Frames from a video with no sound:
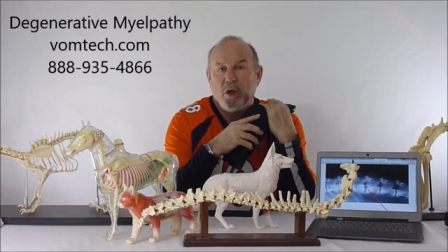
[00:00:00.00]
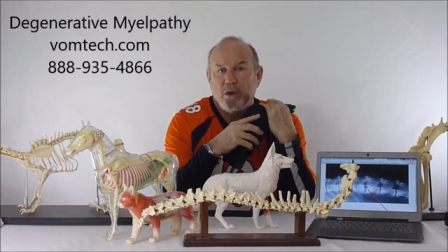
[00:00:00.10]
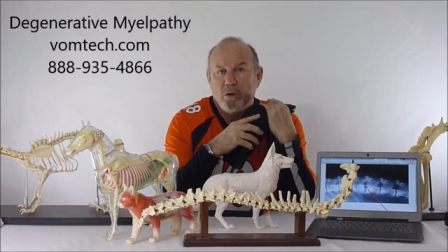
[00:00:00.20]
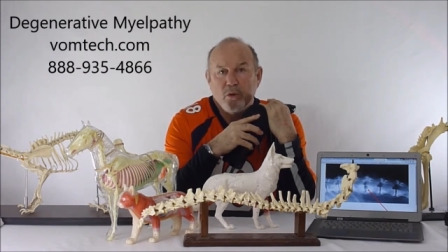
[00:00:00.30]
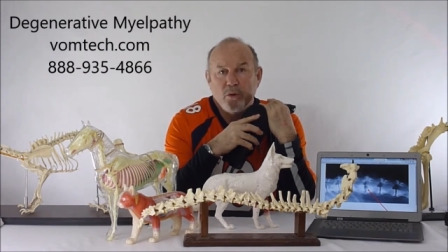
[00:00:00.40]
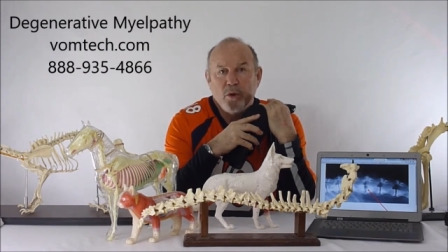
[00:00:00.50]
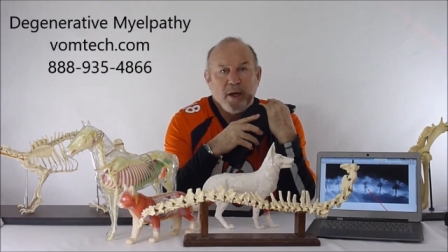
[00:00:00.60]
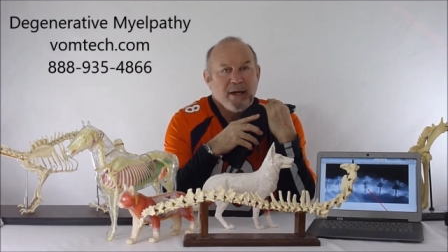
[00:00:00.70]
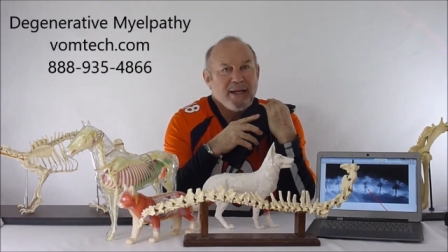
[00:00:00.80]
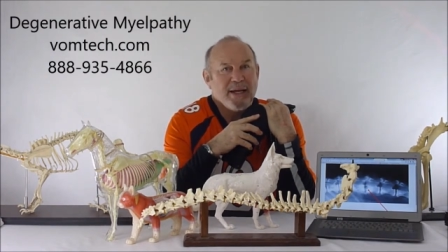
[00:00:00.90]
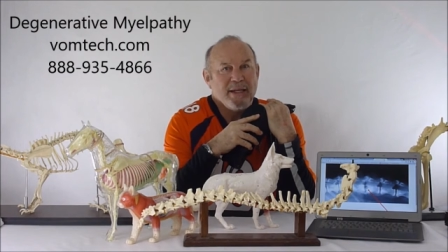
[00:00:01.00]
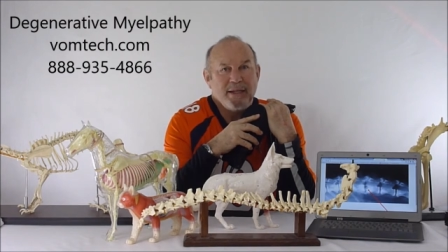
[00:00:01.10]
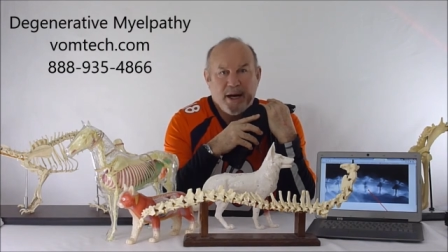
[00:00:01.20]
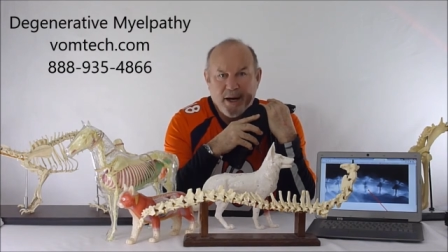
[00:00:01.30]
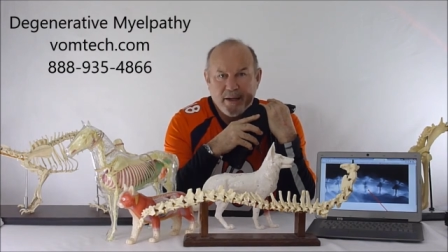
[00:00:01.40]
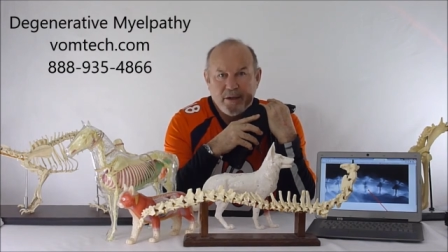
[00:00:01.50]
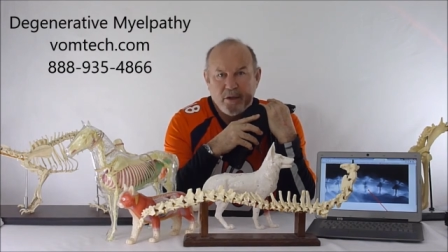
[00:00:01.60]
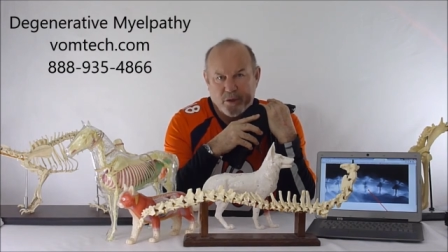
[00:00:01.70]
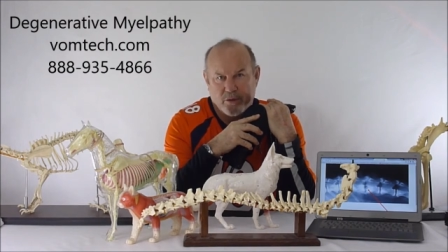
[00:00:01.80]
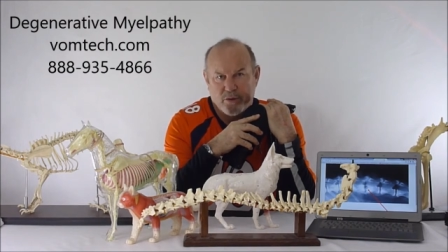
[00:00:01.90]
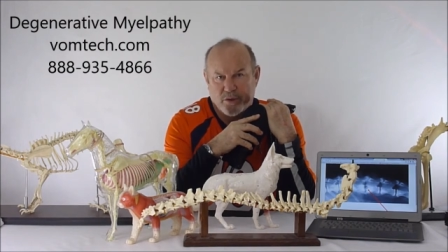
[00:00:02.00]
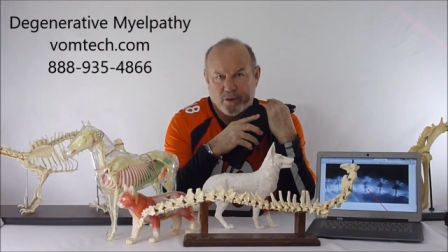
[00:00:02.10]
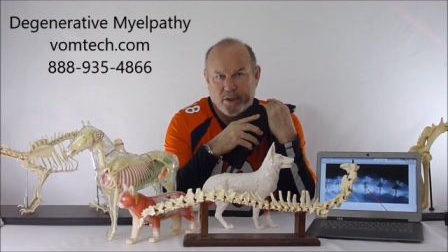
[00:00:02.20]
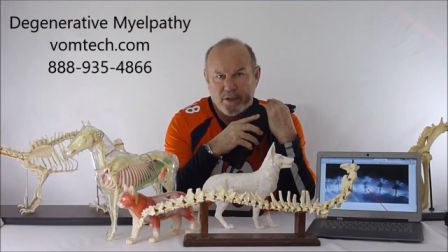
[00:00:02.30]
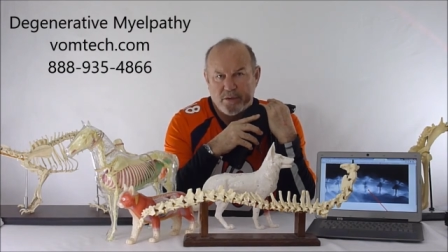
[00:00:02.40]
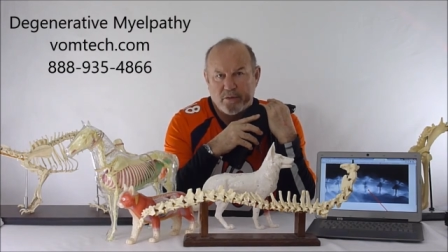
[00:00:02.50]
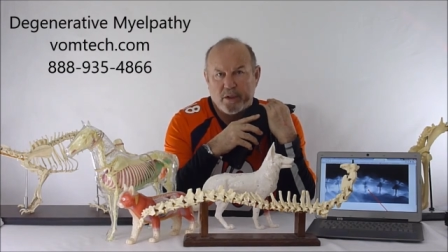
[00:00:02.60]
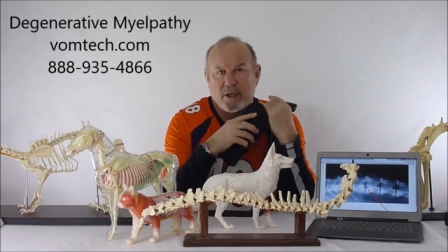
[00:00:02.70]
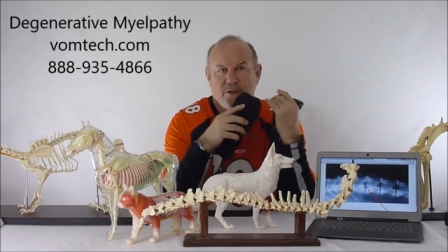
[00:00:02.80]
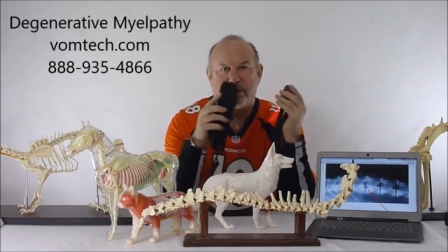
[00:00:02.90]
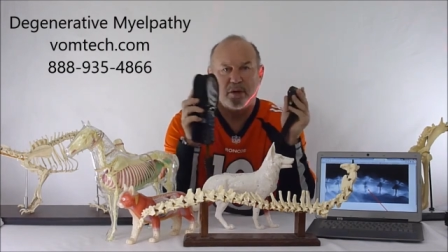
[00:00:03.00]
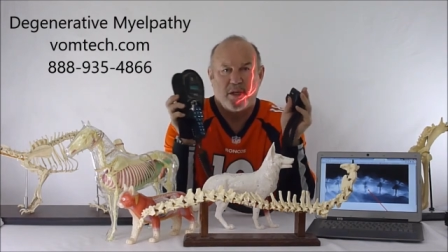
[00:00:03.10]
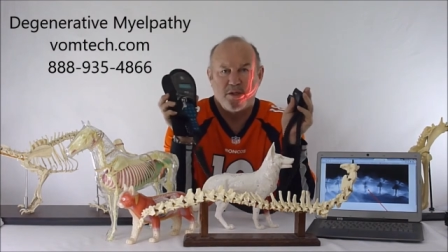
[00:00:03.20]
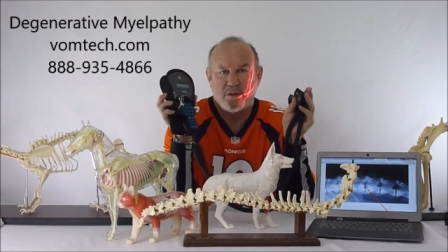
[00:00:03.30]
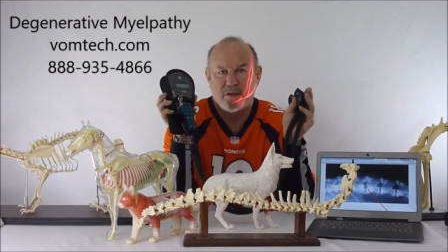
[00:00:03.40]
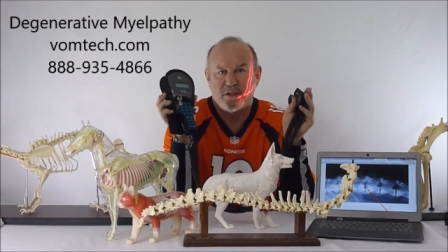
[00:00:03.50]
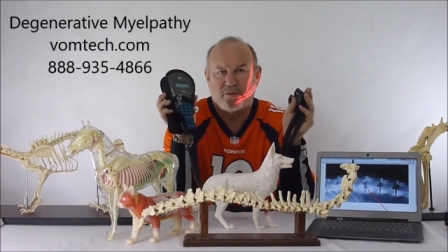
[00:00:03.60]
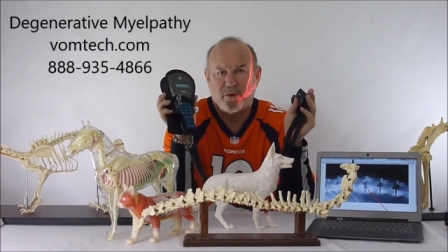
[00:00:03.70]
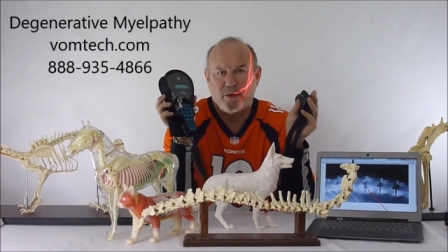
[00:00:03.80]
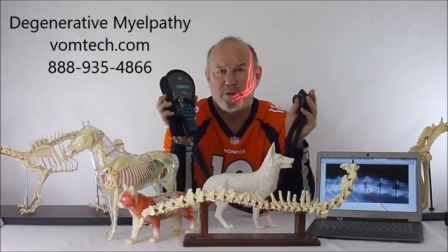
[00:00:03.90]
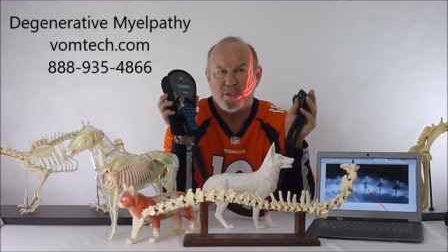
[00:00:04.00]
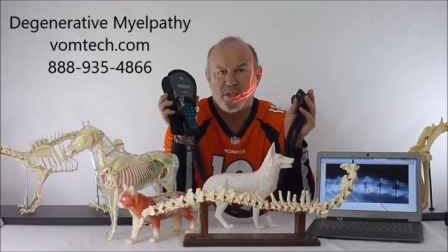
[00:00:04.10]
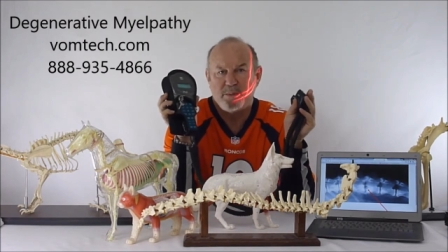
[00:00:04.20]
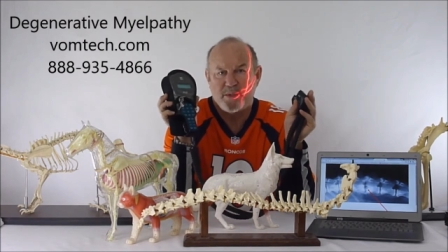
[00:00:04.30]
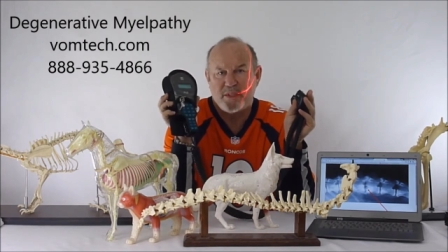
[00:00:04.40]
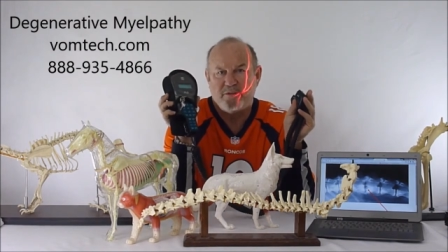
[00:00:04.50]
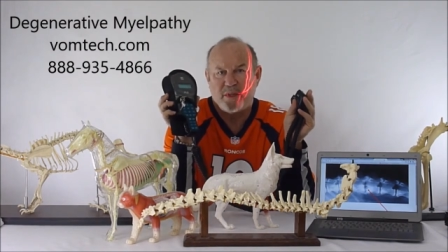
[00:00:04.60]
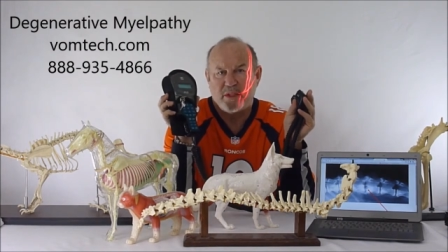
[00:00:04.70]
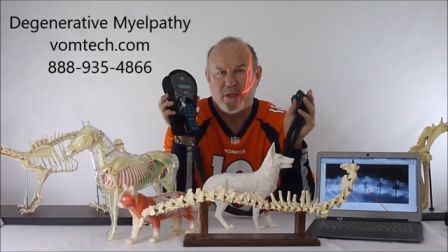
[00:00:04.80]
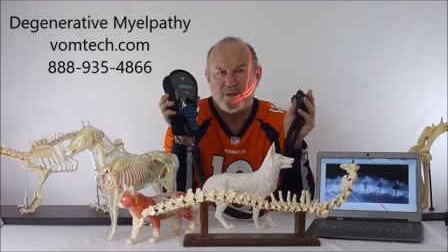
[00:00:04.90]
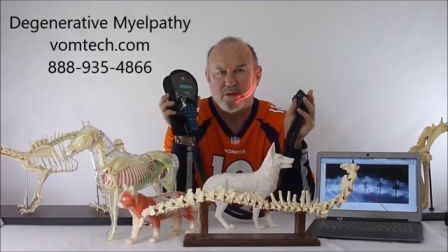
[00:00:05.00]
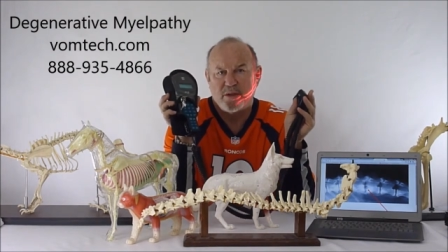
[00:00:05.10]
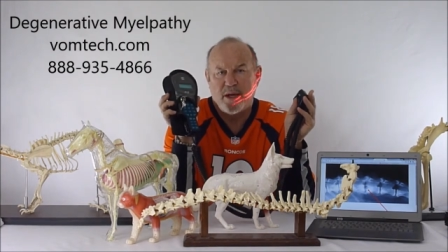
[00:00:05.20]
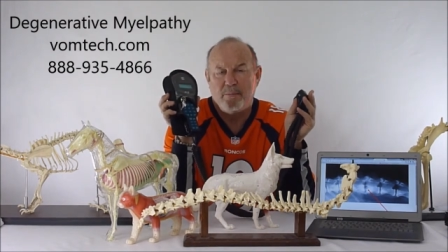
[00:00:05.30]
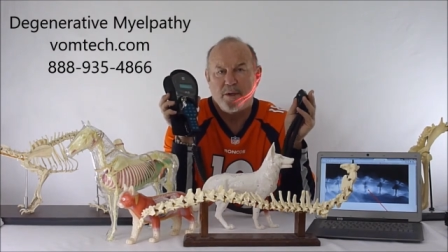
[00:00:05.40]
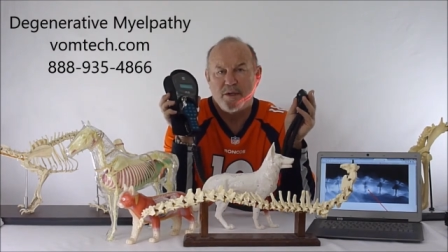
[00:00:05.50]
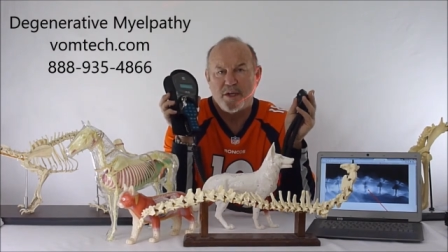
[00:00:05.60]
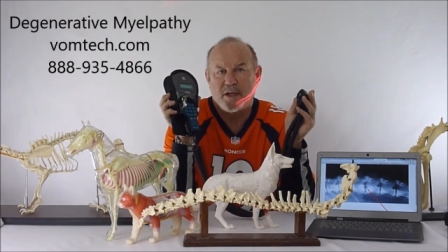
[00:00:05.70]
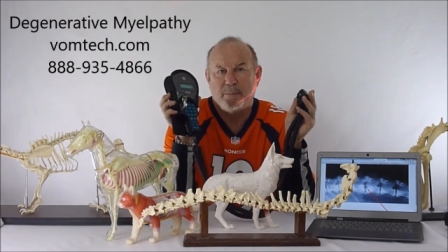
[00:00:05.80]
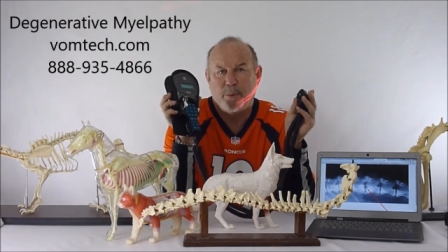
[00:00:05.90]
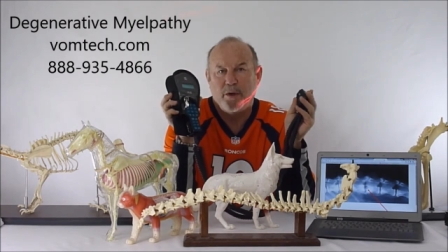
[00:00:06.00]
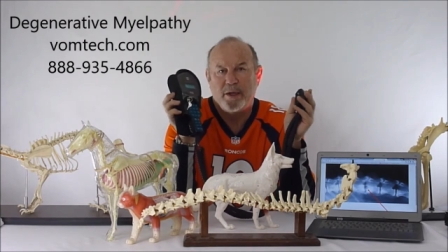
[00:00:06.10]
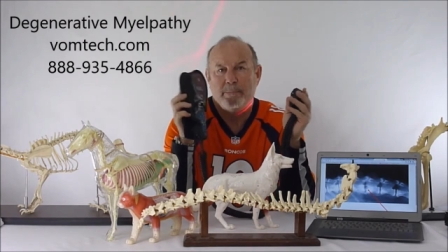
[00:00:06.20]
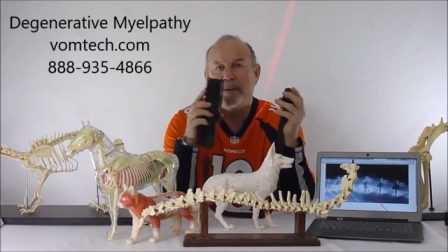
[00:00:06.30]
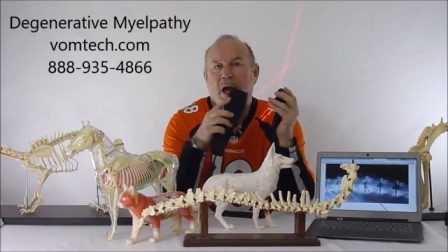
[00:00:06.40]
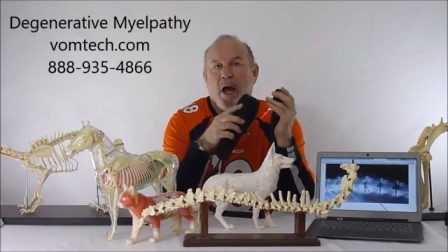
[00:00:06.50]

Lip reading: You cannot use your laser unless your laser is frequency specific laser, and that means it can put in